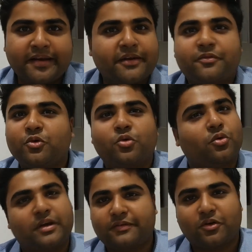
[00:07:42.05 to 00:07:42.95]
and if
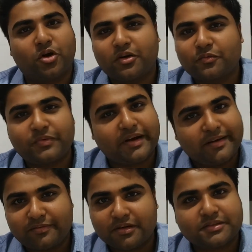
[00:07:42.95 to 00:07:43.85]
you're not well
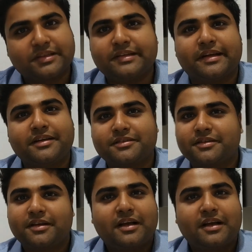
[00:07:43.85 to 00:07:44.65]
versed in English,